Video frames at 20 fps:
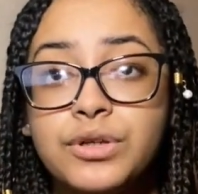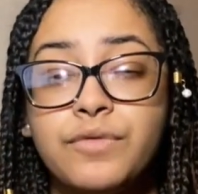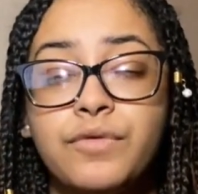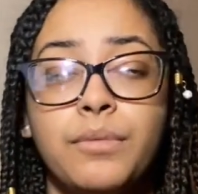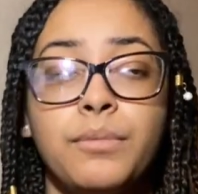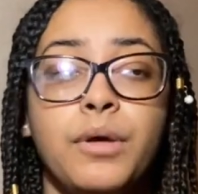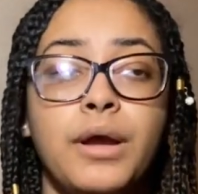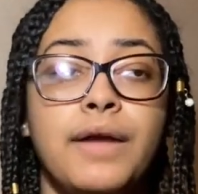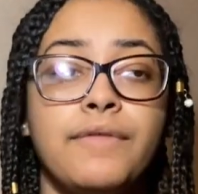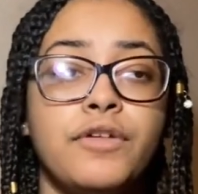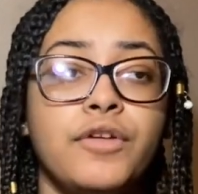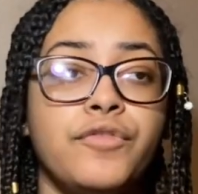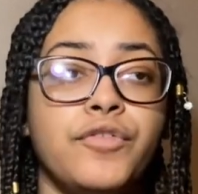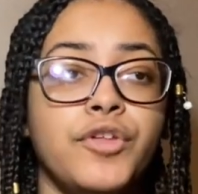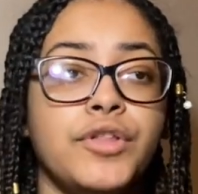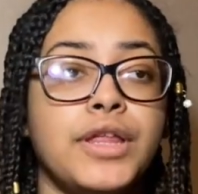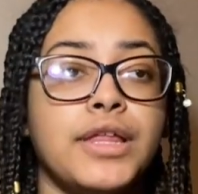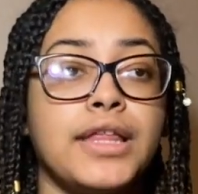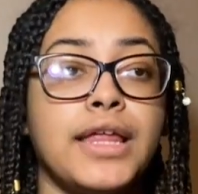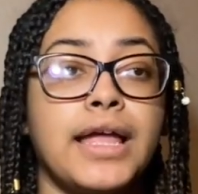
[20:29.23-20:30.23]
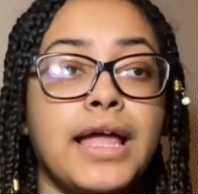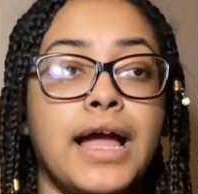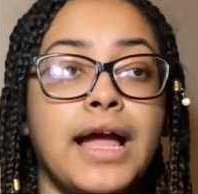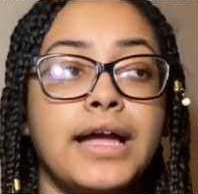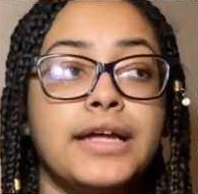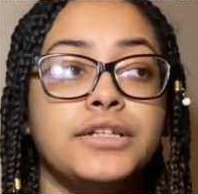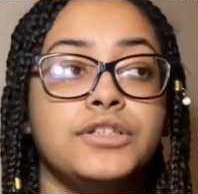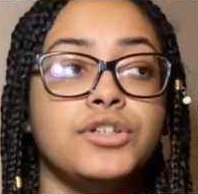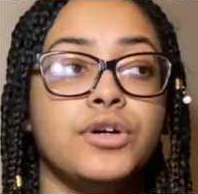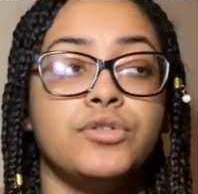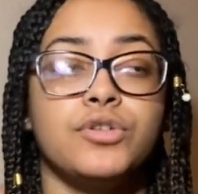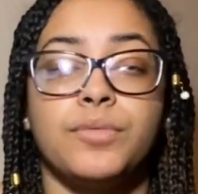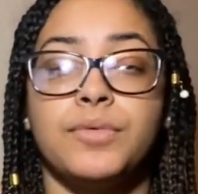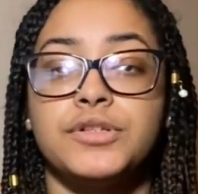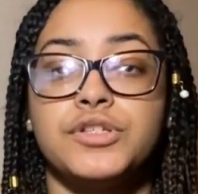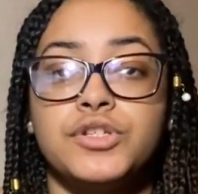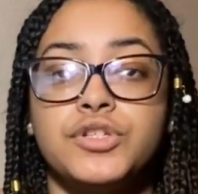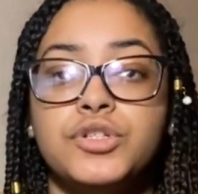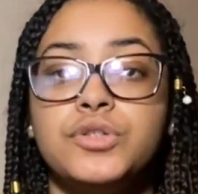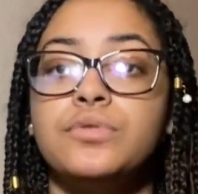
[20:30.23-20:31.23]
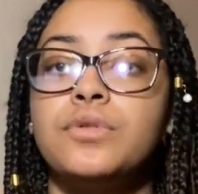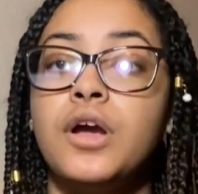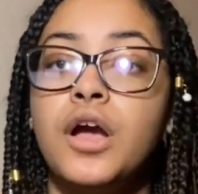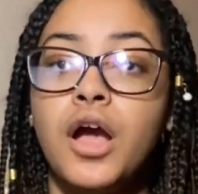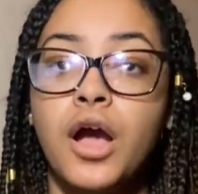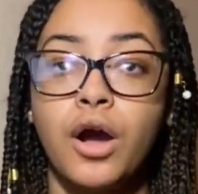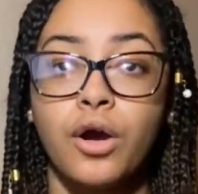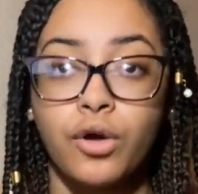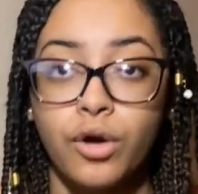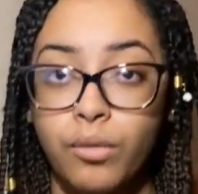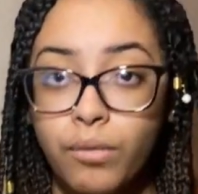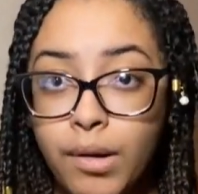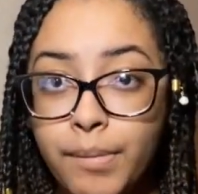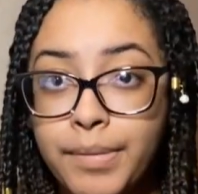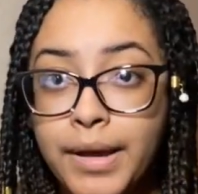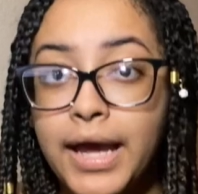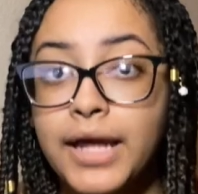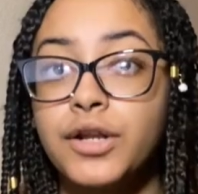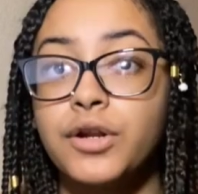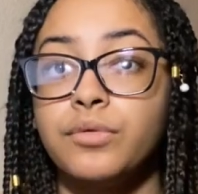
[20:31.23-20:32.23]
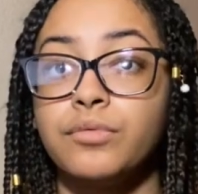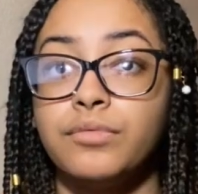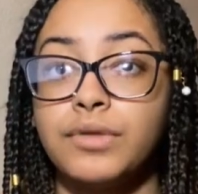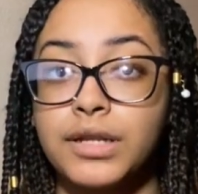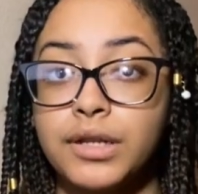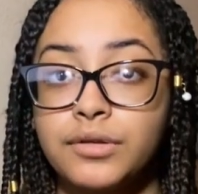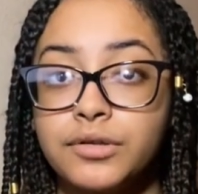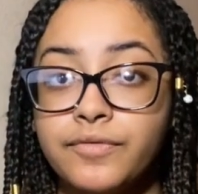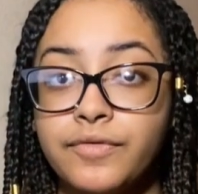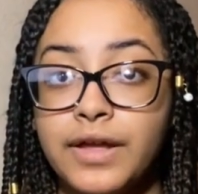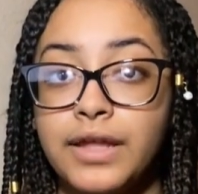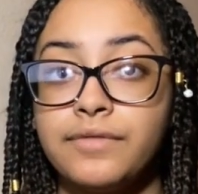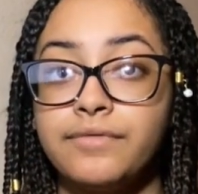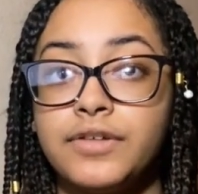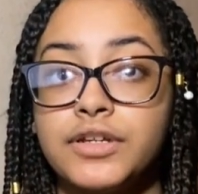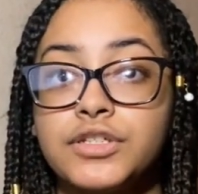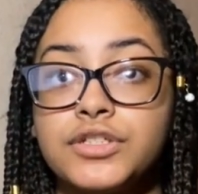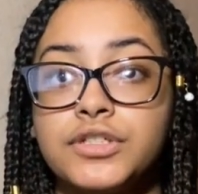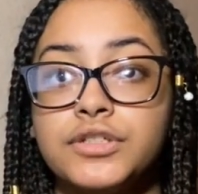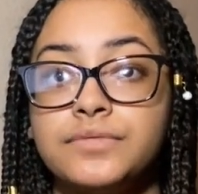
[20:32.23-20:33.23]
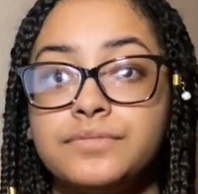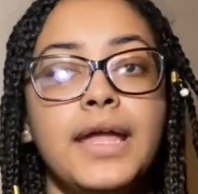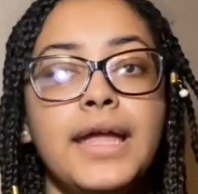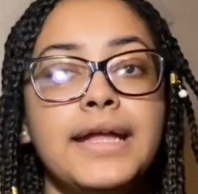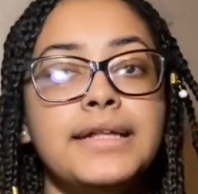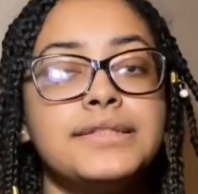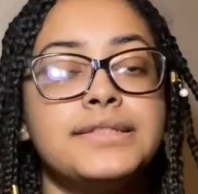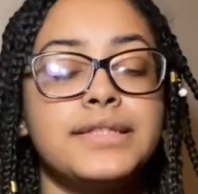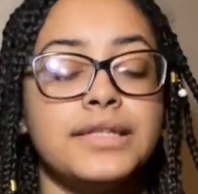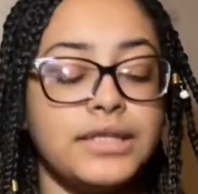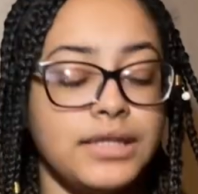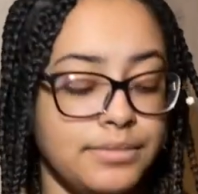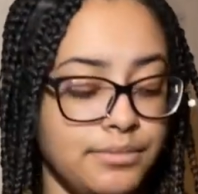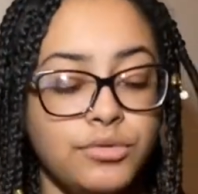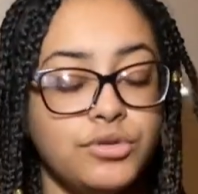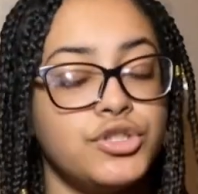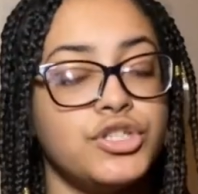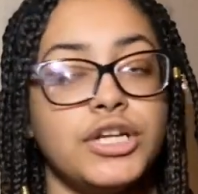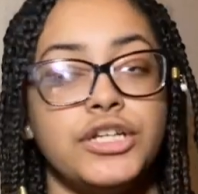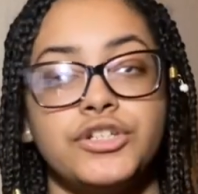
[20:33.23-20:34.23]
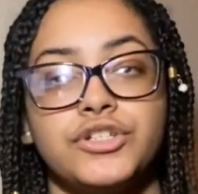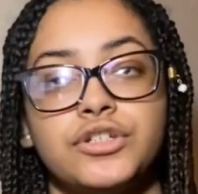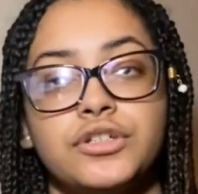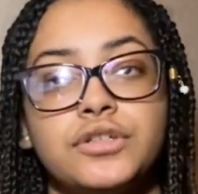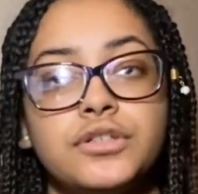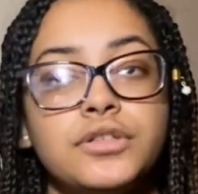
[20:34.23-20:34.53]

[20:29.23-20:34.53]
If I'm ever feeling like I don't know what to do, I'll go on Wattpad, read a fan fiction. Instantly mood changer.